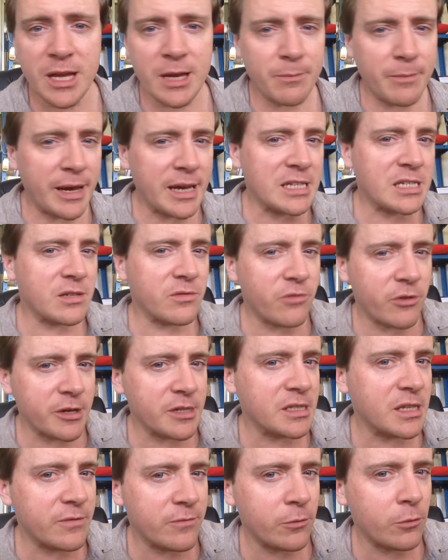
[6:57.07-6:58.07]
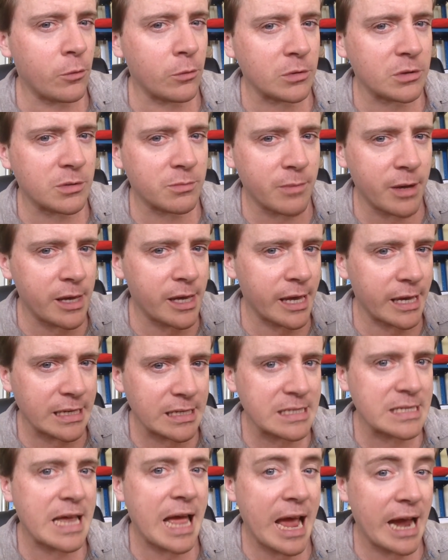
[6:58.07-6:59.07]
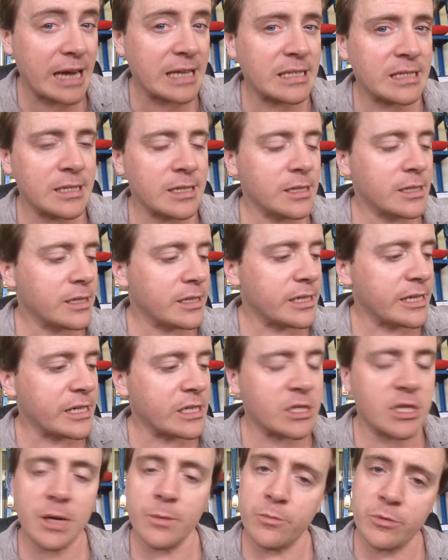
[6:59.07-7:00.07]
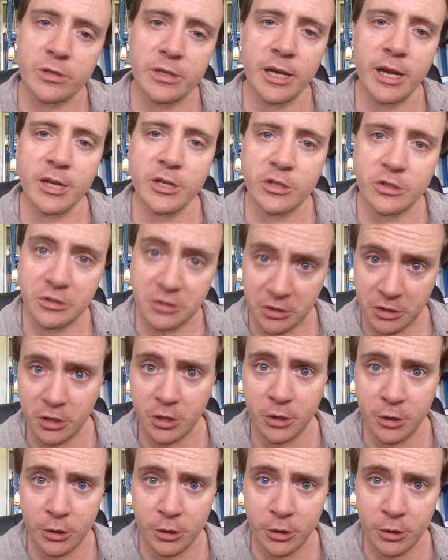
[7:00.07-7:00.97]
It makes it very difficult to make exact interpretations and